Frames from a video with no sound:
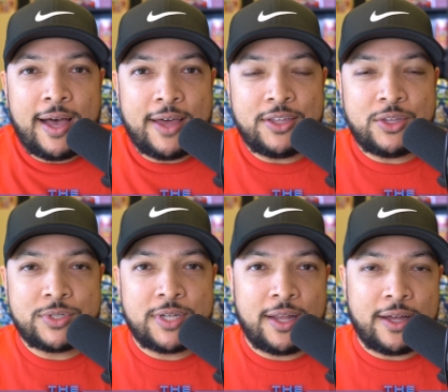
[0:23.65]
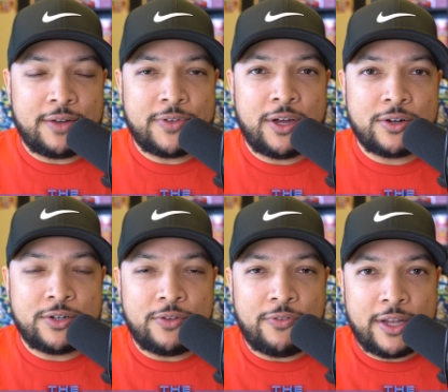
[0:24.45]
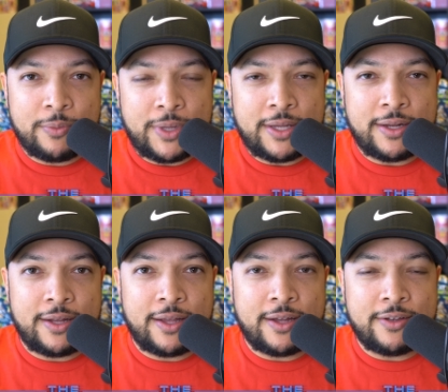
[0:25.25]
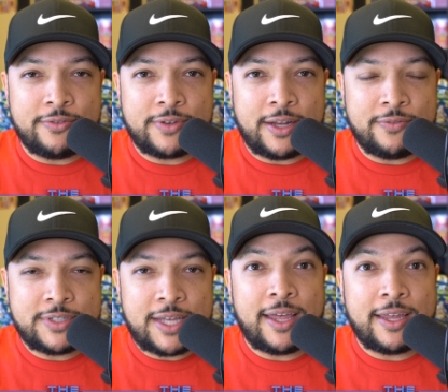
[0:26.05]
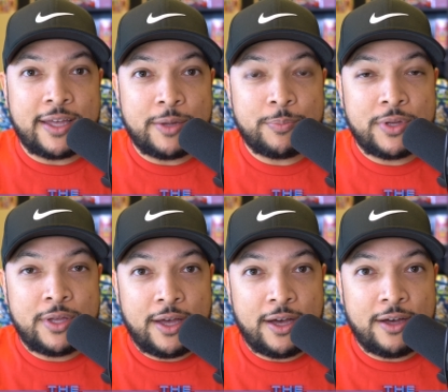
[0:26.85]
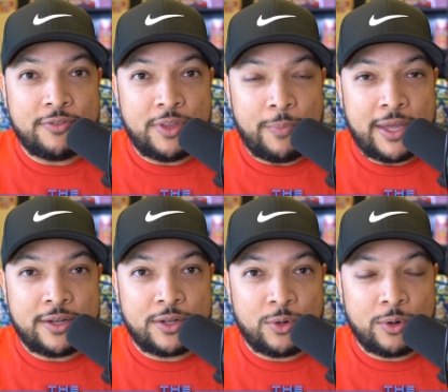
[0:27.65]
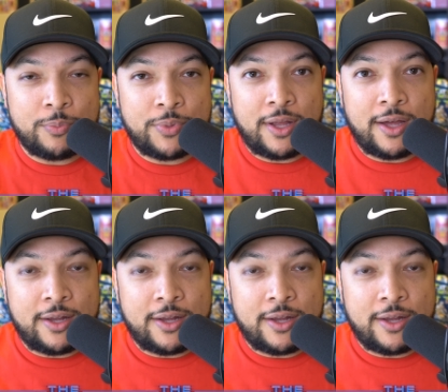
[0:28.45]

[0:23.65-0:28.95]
think there was a lot of character development, a lot of kind of tying up of the Mandalore plot